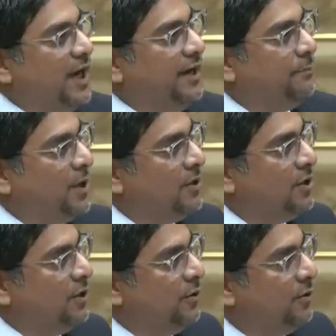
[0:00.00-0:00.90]
why a
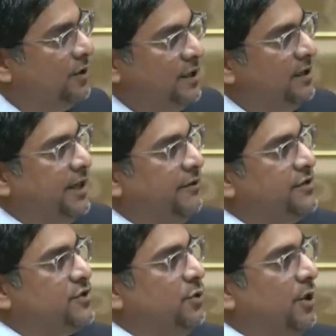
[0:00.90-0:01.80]
bungalow?
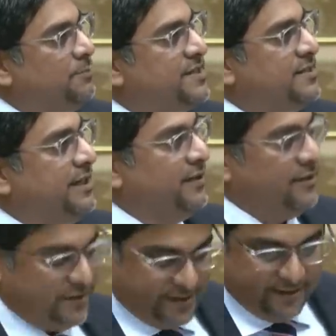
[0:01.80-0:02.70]
There is no
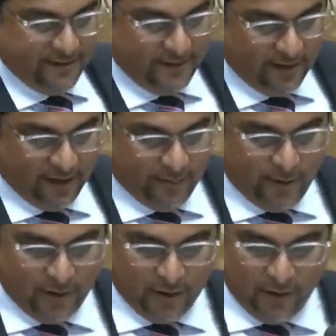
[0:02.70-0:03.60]
upstairs on a
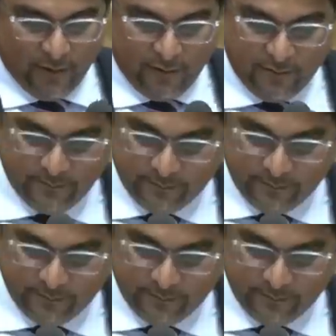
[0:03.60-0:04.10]
bungalow.